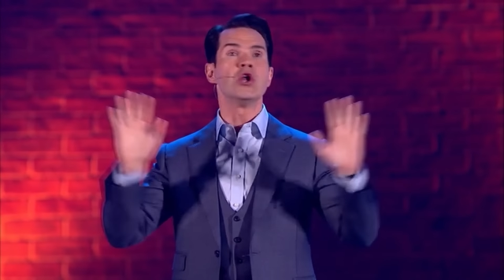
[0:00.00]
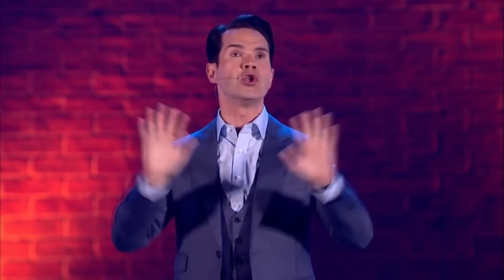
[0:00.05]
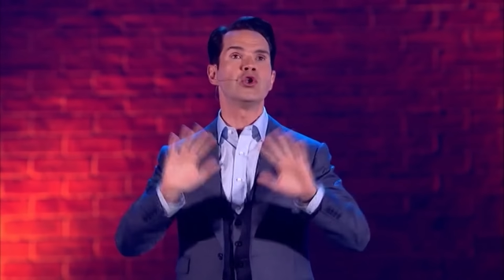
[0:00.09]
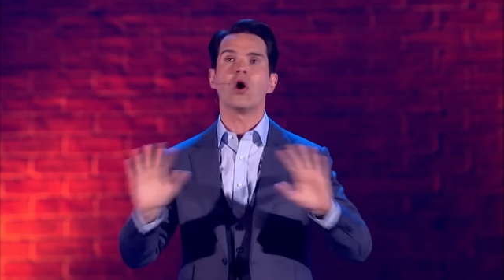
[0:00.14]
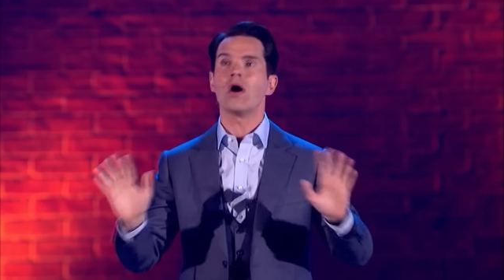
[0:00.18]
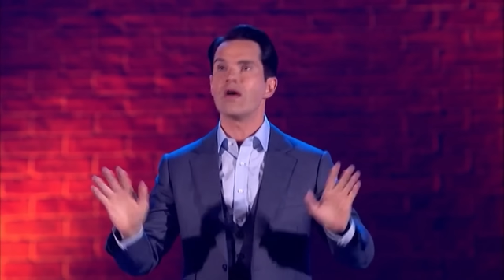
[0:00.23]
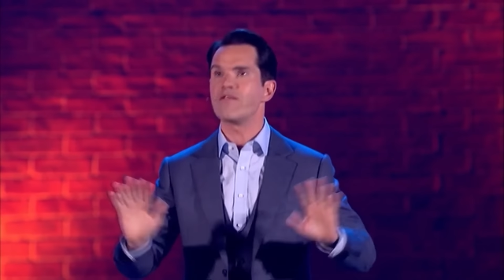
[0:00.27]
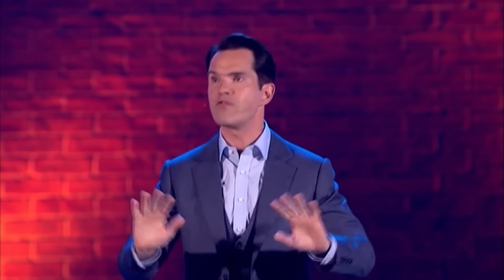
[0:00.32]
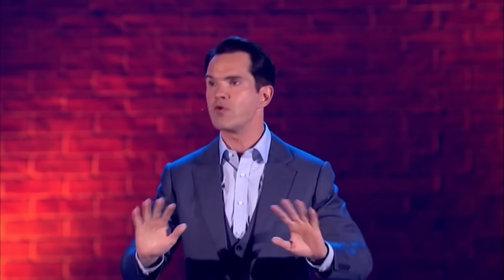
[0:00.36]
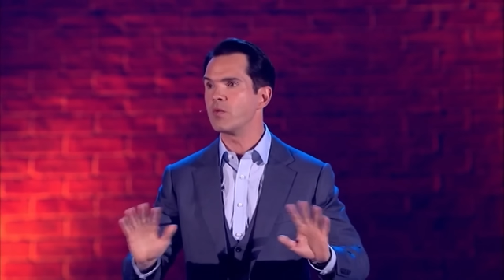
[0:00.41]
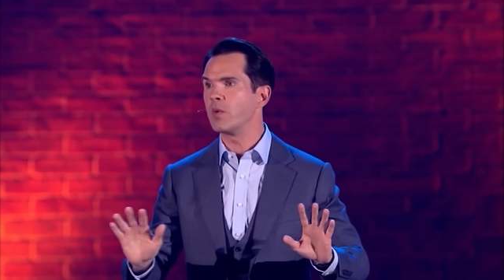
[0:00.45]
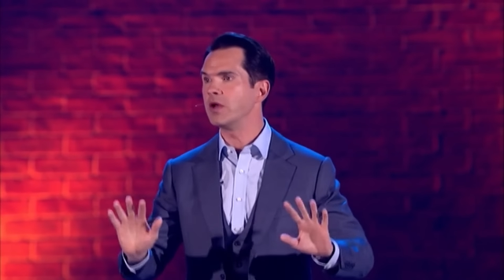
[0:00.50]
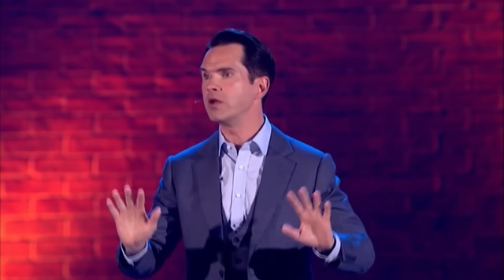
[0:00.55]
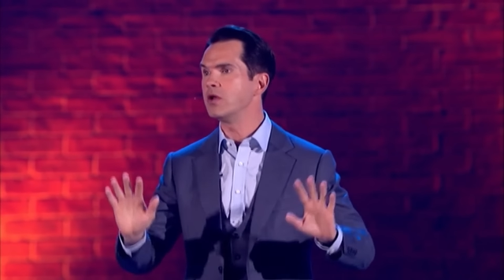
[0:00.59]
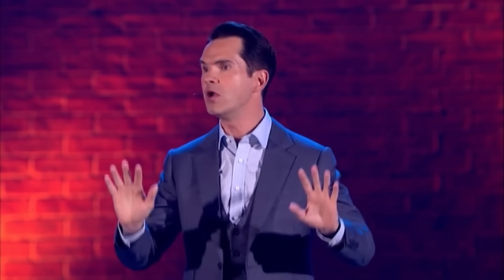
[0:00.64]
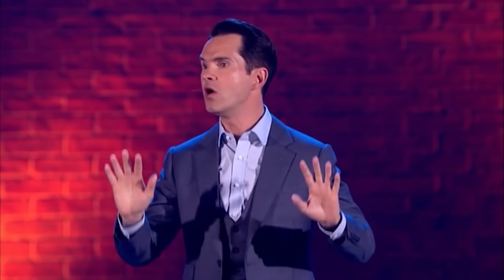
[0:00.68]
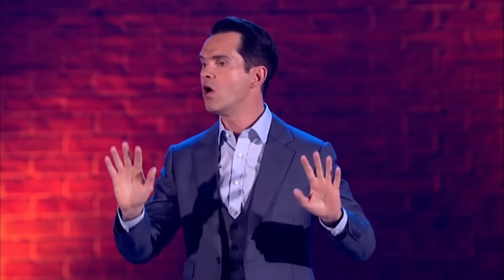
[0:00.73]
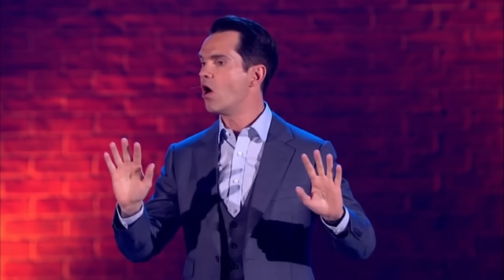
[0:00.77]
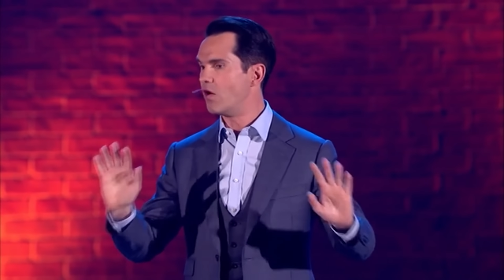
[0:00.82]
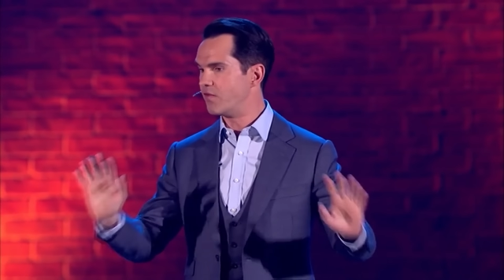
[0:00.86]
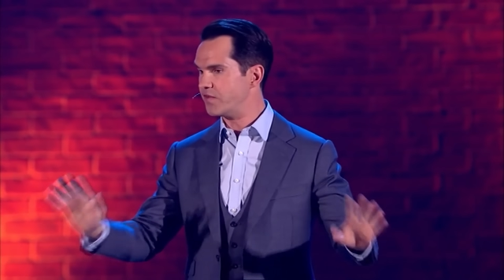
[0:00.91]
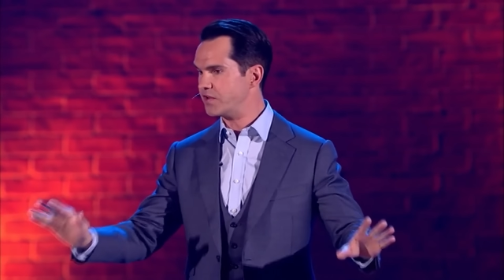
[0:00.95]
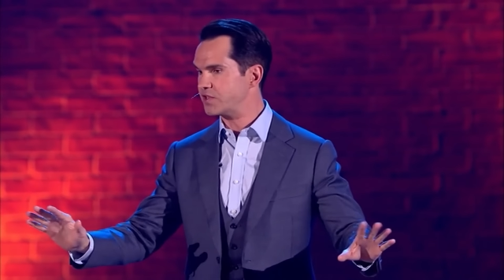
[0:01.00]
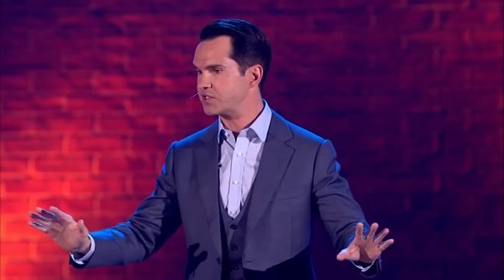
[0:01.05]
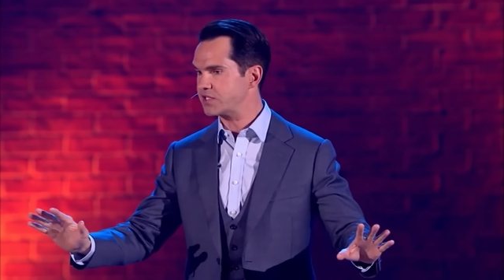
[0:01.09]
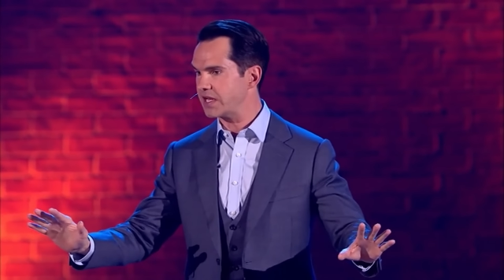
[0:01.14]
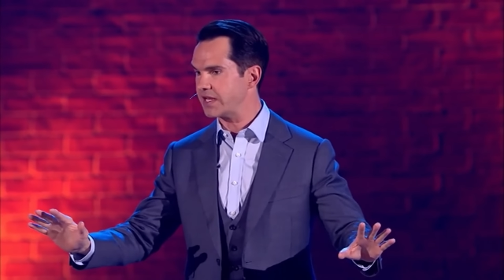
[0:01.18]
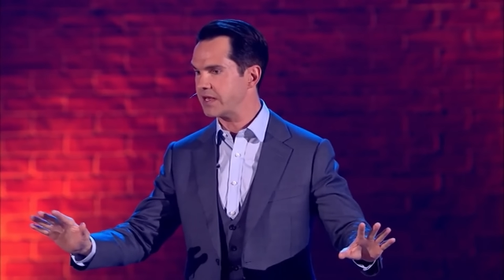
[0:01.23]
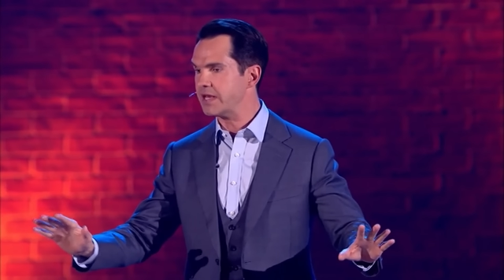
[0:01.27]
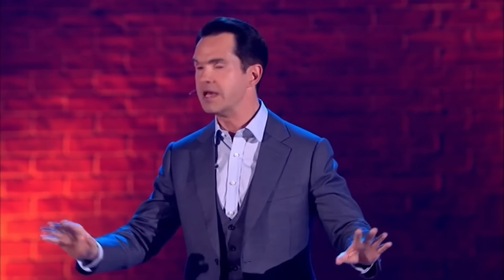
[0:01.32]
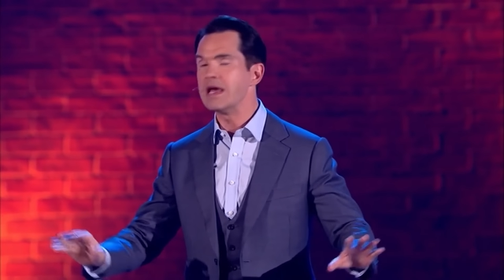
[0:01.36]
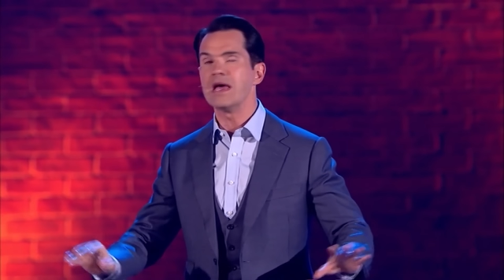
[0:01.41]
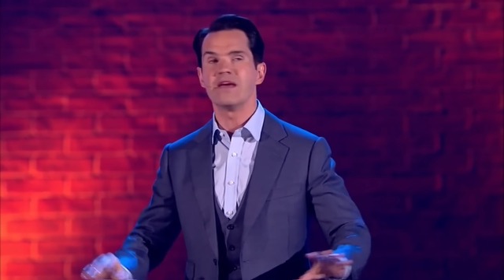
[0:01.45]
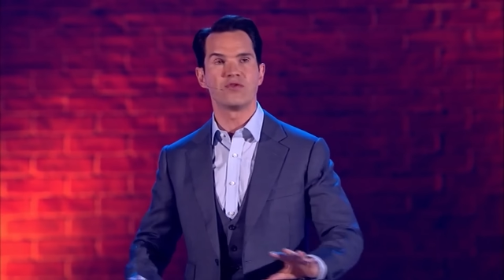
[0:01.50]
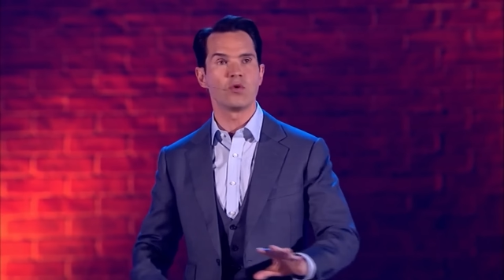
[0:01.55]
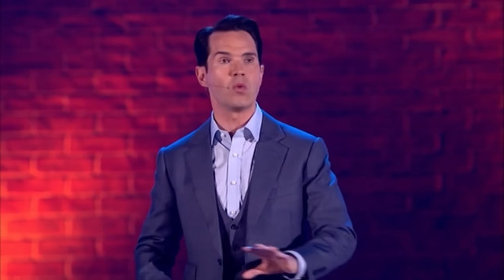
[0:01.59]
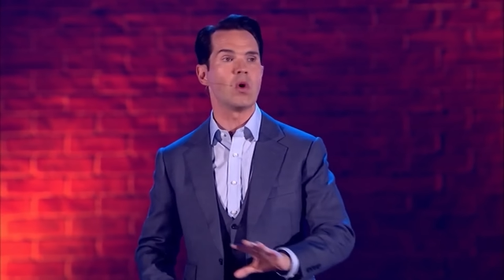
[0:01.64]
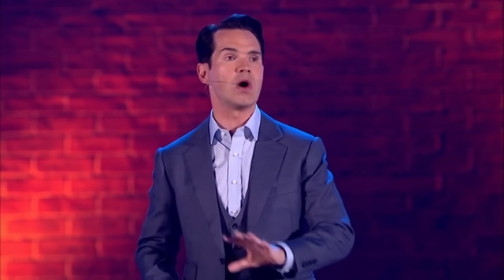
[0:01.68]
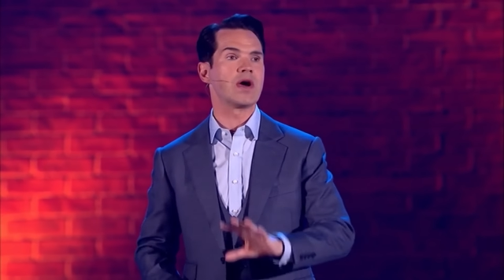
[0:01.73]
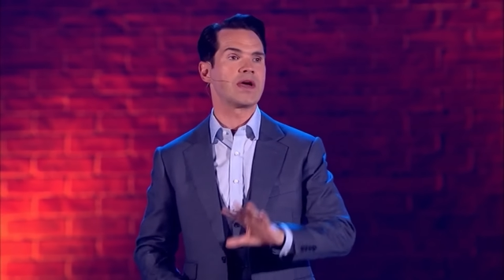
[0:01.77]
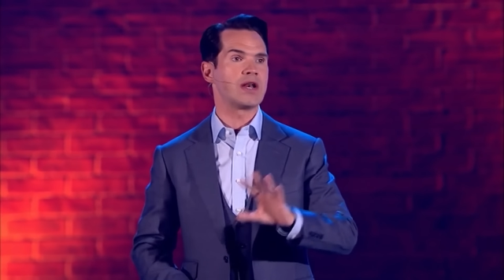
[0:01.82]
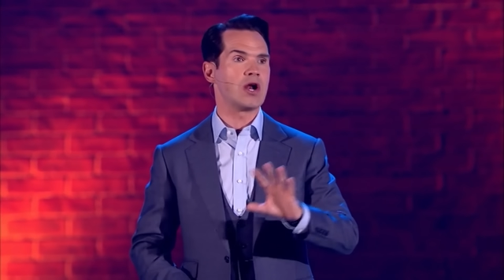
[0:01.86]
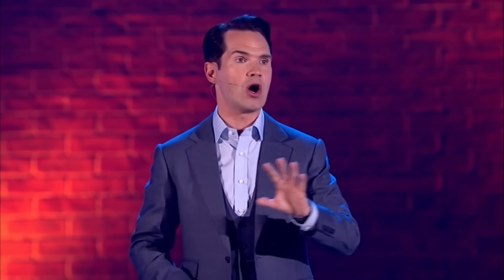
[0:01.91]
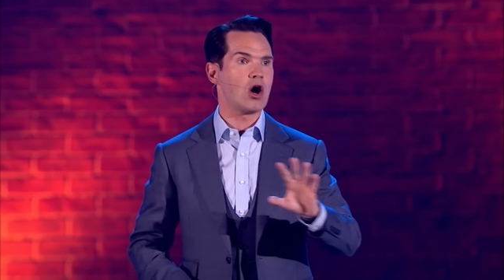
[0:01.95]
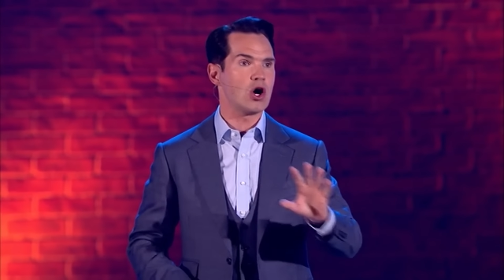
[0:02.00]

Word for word: Not everyone, obviously. If you work in a